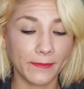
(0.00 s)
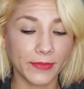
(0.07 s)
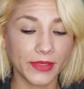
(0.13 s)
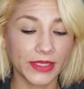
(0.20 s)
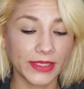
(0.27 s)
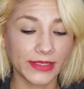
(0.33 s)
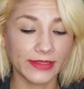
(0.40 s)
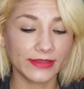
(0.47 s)

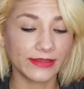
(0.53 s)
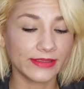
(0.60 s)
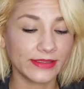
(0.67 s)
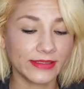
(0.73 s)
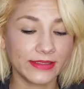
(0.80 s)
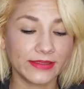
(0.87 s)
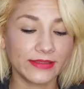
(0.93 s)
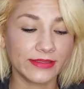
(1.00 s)
but
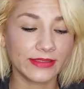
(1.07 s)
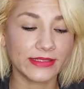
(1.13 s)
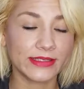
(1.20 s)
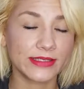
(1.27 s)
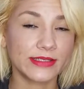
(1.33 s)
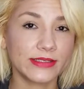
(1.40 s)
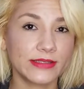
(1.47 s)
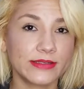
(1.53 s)
this
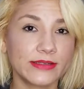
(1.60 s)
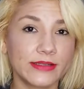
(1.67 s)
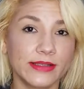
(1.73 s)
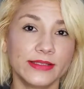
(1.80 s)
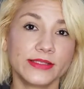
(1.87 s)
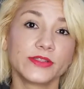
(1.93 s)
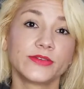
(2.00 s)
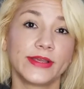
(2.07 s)

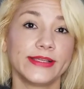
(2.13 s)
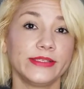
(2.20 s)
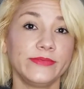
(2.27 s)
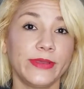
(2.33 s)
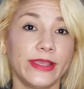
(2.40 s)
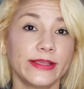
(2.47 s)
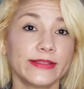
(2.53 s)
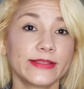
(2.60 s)
is crazy
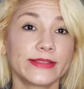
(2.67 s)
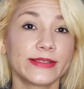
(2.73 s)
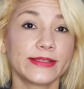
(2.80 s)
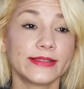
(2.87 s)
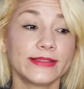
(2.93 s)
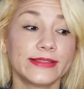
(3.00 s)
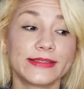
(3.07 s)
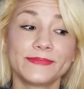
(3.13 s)
pants,
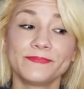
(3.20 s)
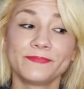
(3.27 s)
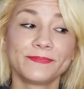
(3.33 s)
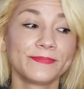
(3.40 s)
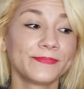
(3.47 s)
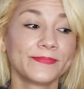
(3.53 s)
because